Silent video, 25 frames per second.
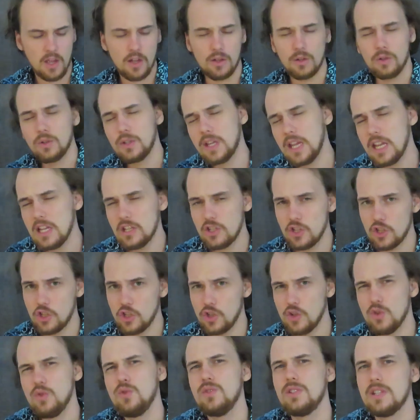looking to
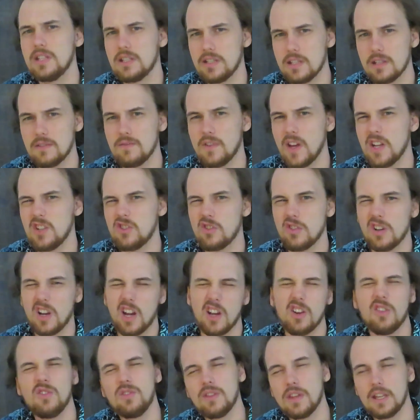use this adventure, and
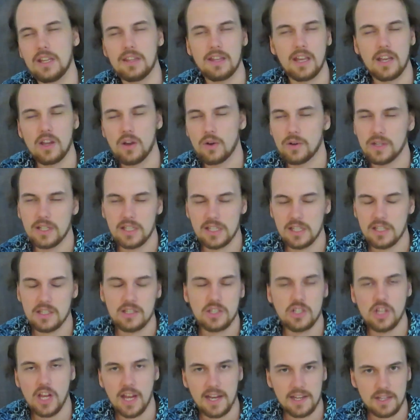I don't think they're going to
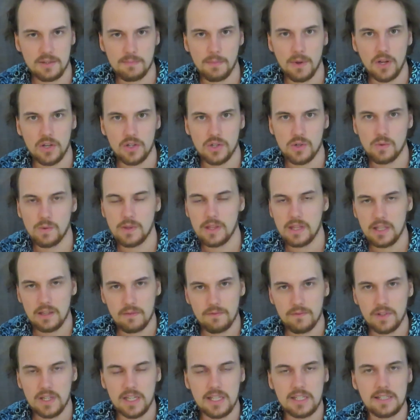change much with the
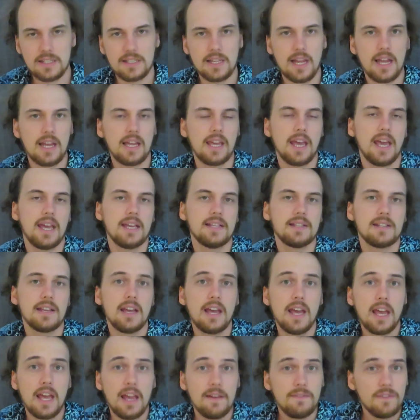Infinite Staircase,
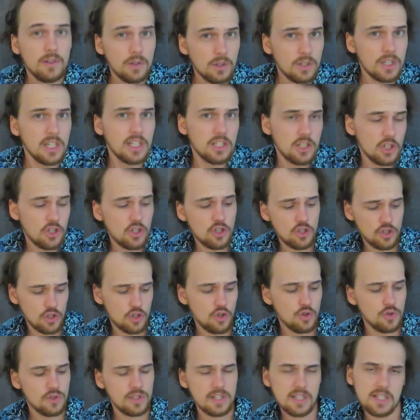if you're looking to just
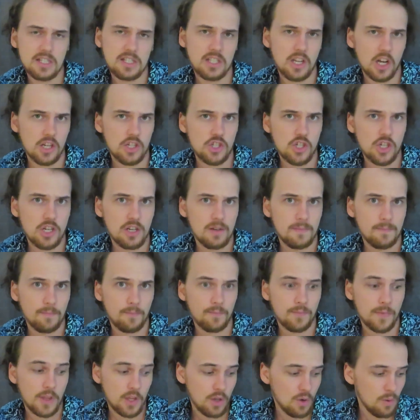use this dungeon,
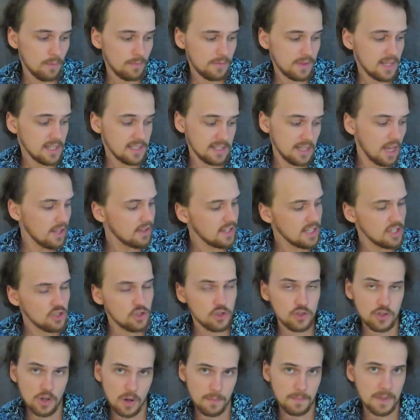there's nothing
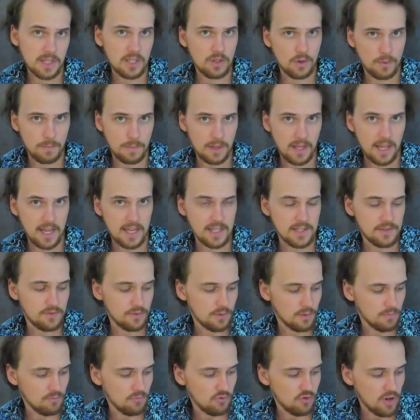stopping your players
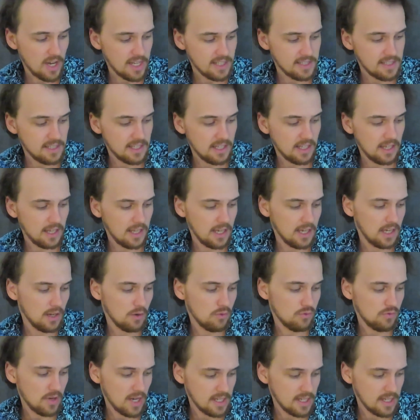from resting here,